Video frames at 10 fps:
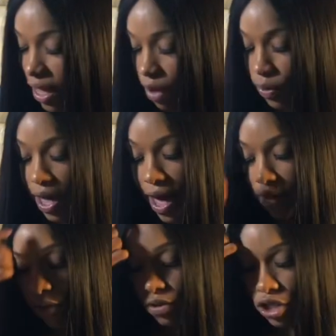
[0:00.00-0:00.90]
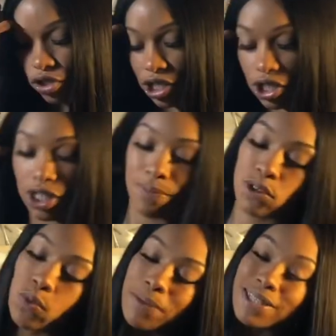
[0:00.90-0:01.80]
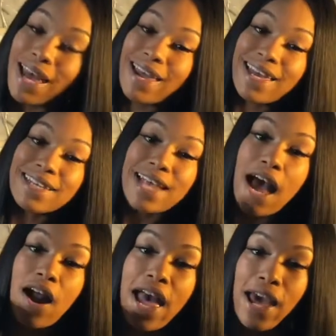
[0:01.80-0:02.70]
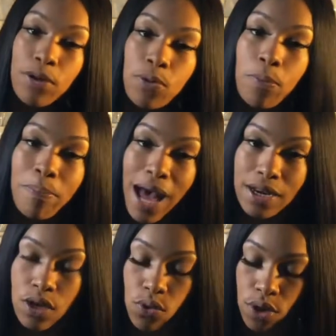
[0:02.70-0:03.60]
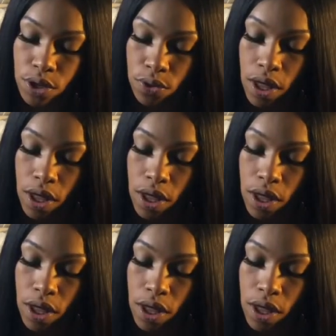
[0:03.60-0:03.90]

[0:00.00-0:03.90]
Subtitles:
that we have on the TreasureGemz website is our edible body oil.